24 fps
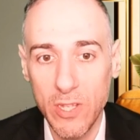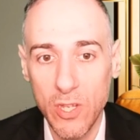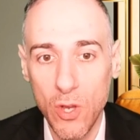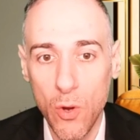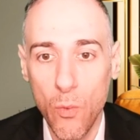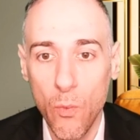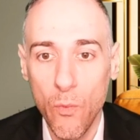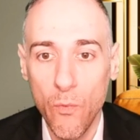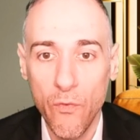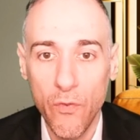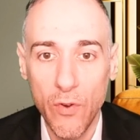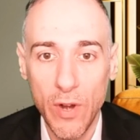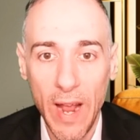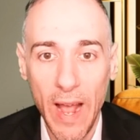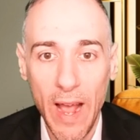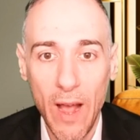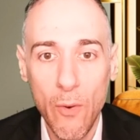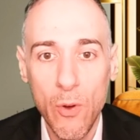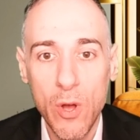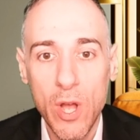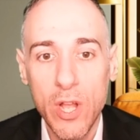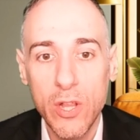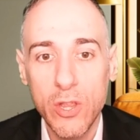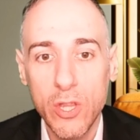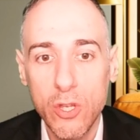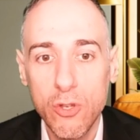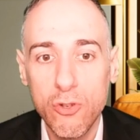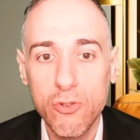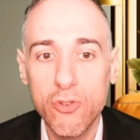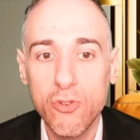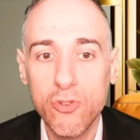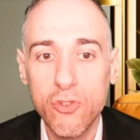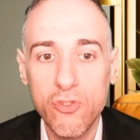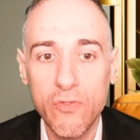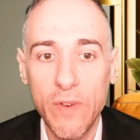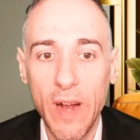So for now, the
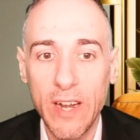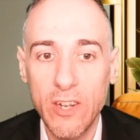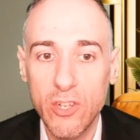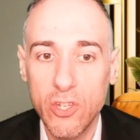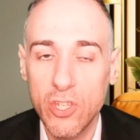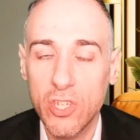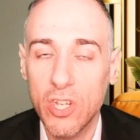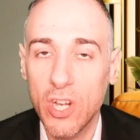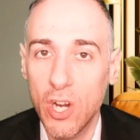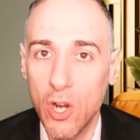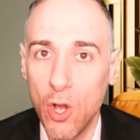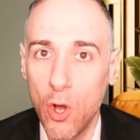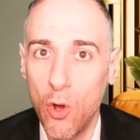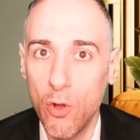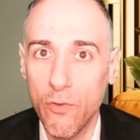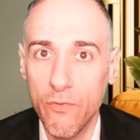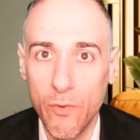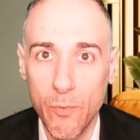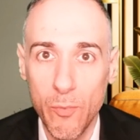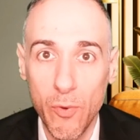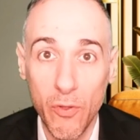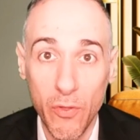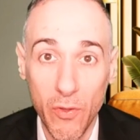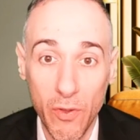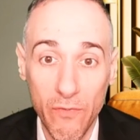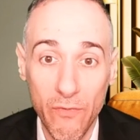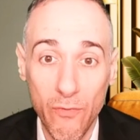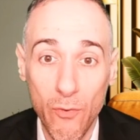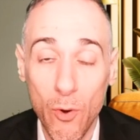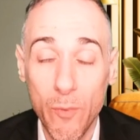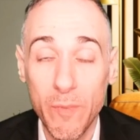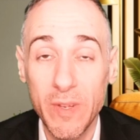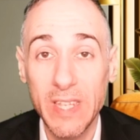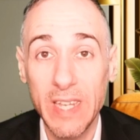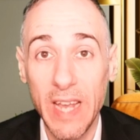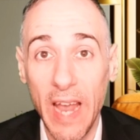usual strategies are going to hold for both
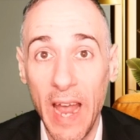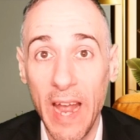conformist